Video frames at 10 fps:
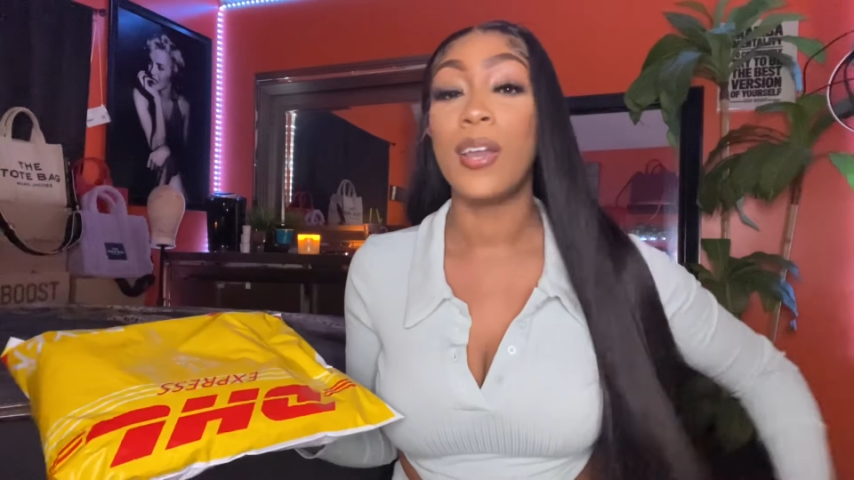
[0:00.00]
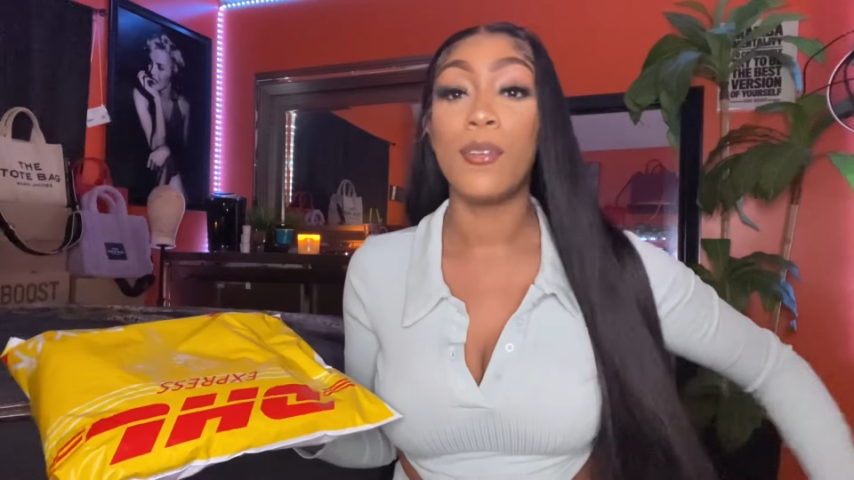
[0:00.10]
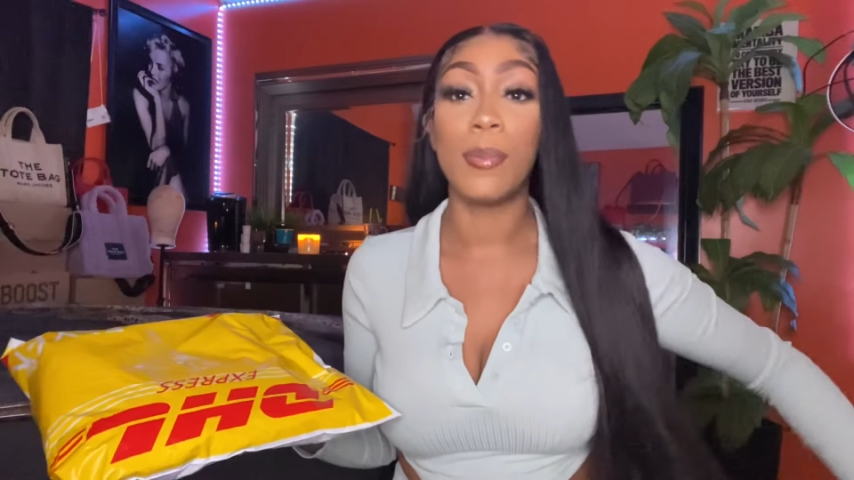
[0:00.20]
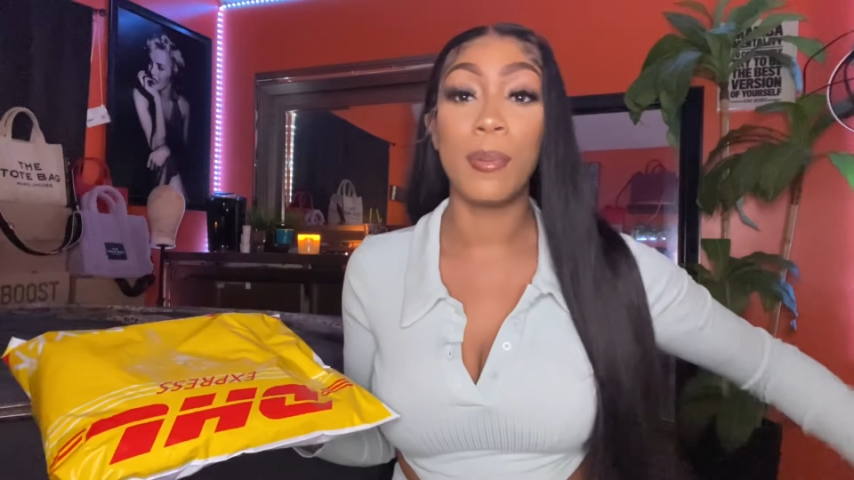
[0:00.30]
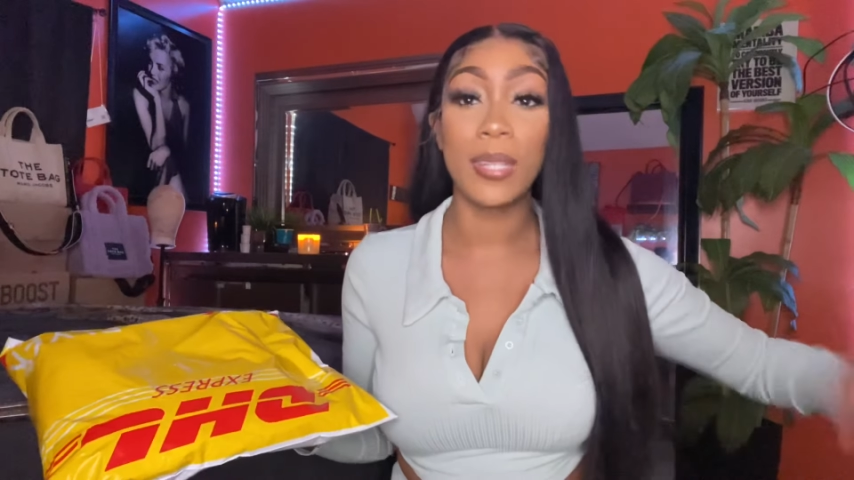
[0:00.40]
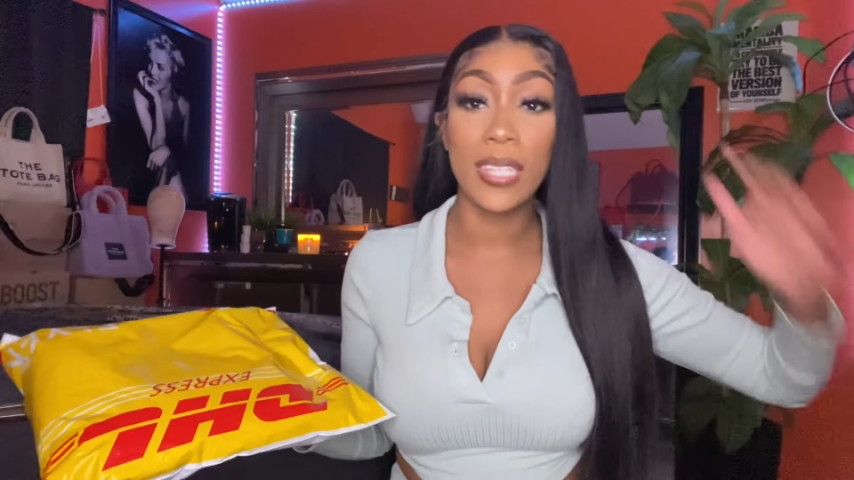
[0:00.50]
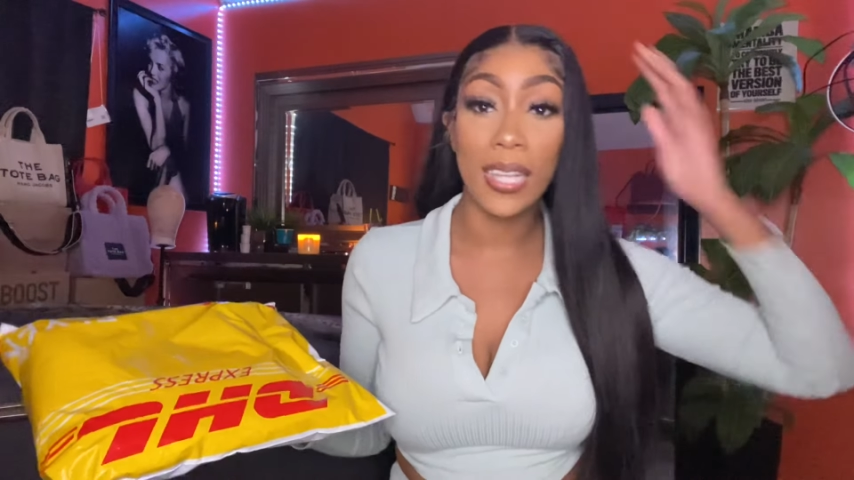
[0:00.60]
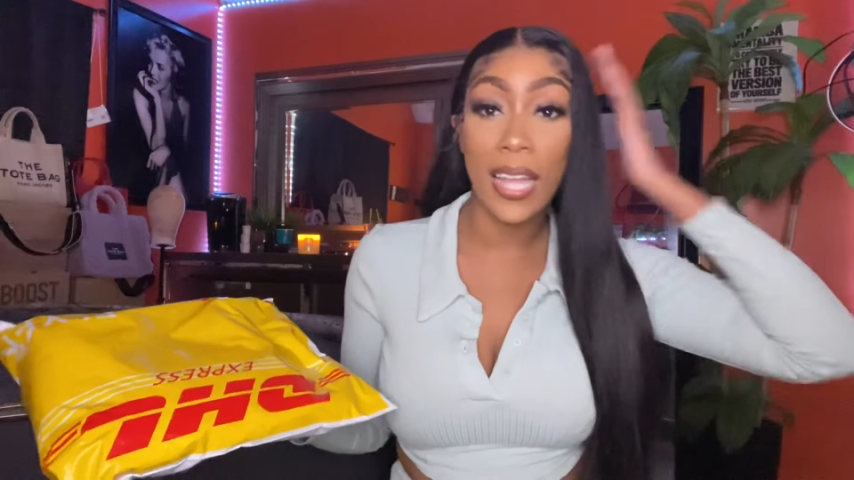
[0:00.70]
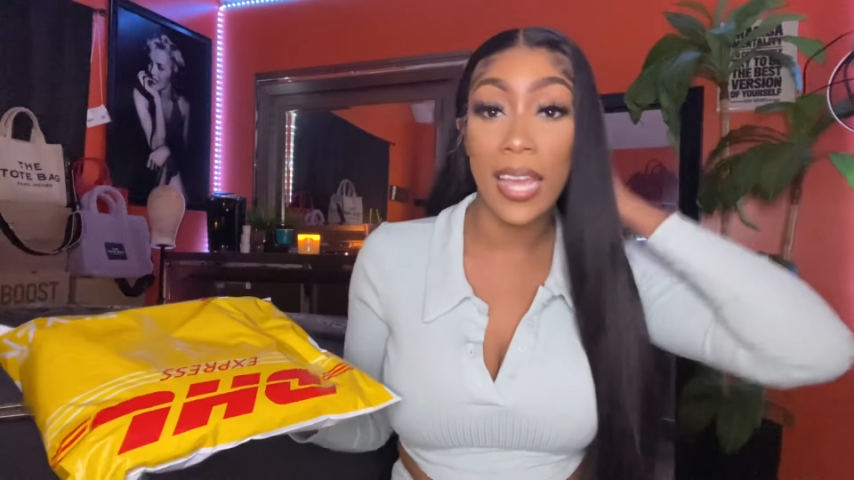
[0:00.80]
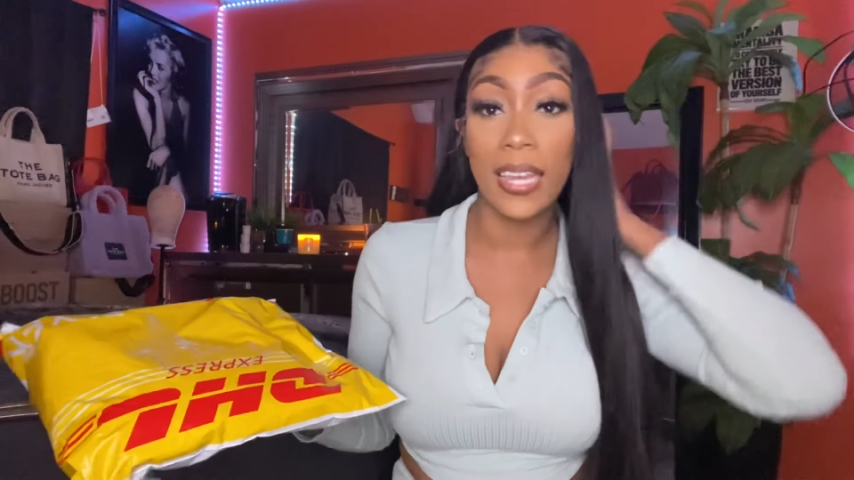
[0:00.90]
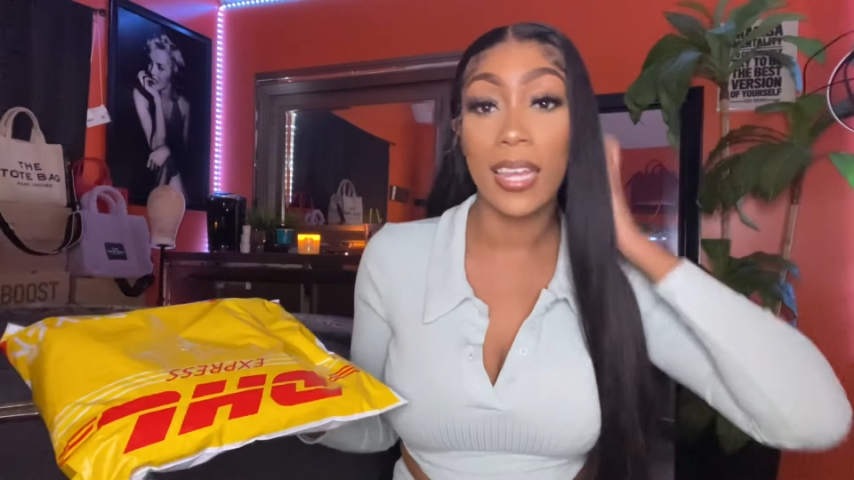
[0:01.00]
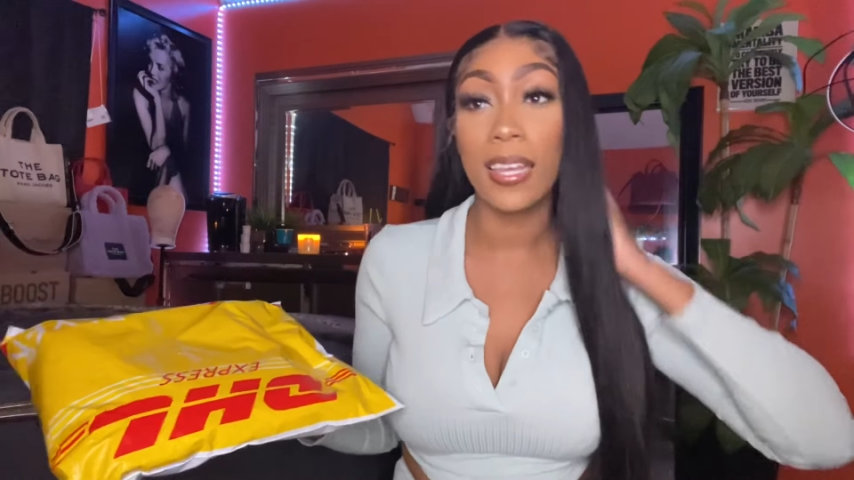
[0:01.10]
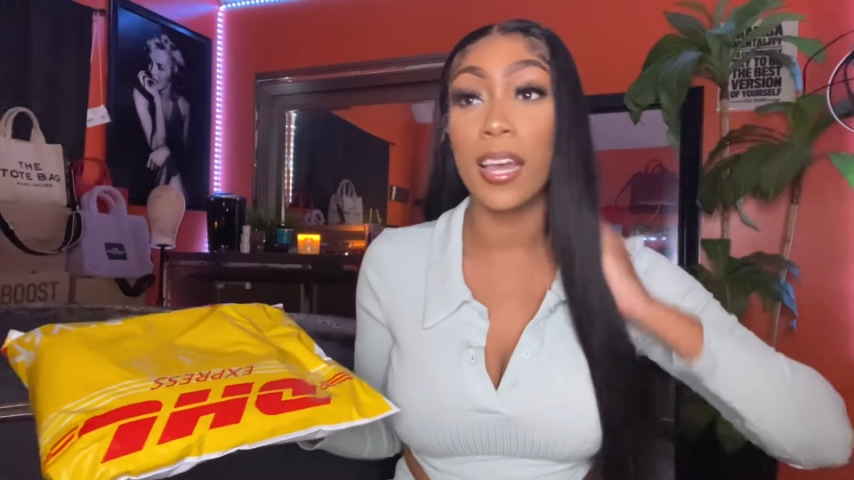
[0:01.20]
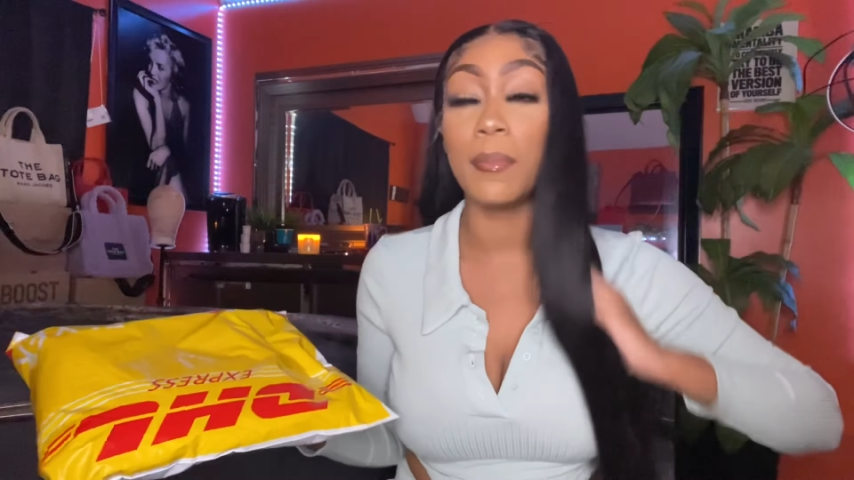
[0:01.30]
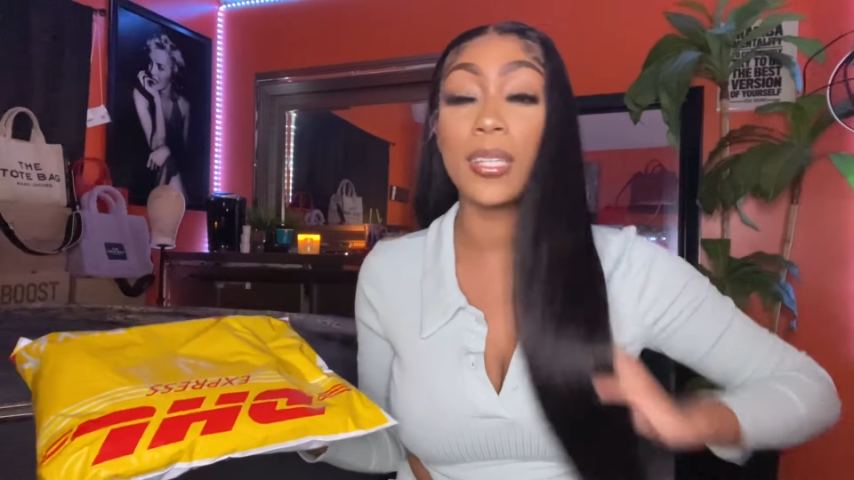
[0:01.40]
Remember to like,
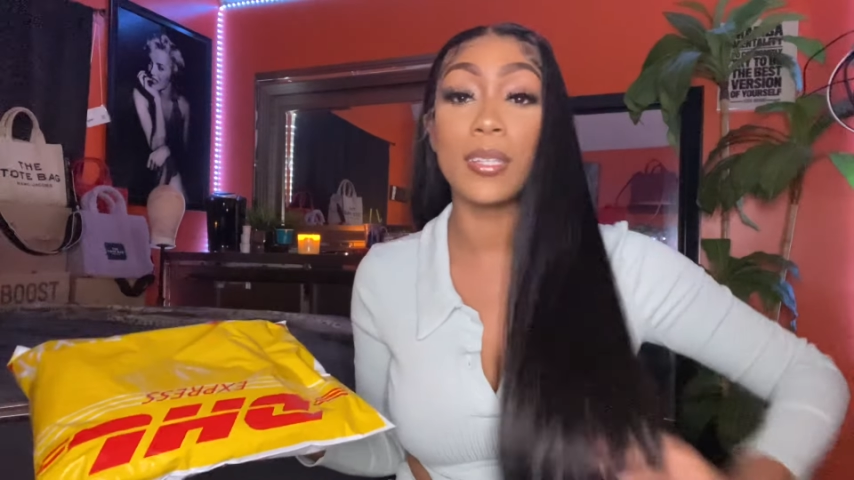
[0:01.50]
comment,